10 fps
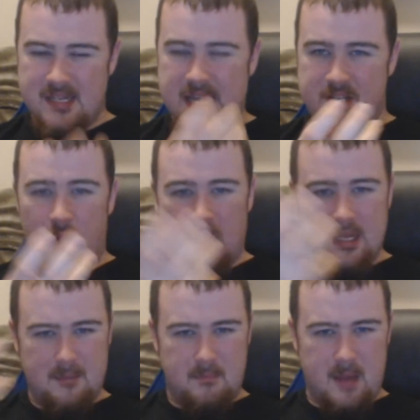not
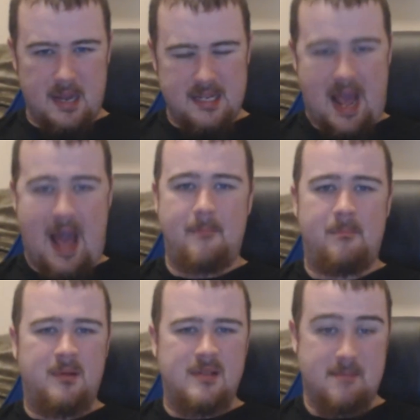like a
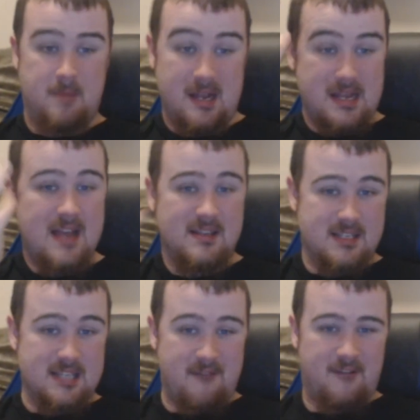yam, but it is the
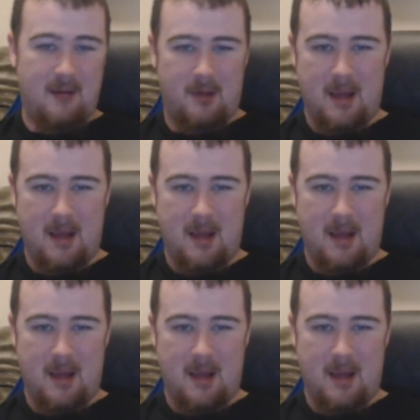same family.